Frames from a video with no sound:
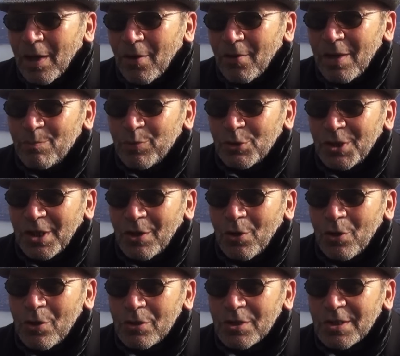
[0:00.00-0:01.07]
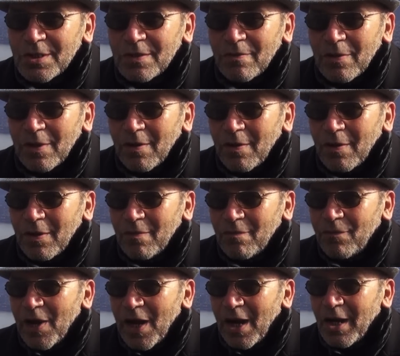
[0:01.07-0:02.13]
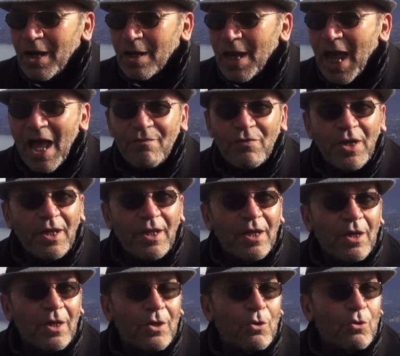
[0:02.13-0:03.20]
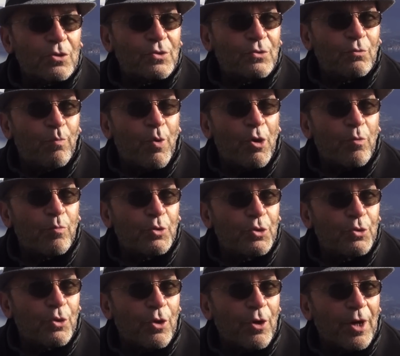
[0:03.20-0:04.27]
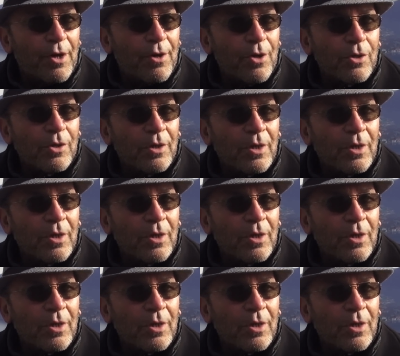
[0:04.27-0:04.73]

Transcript: Rinpoche goes every year goes to Borobudur,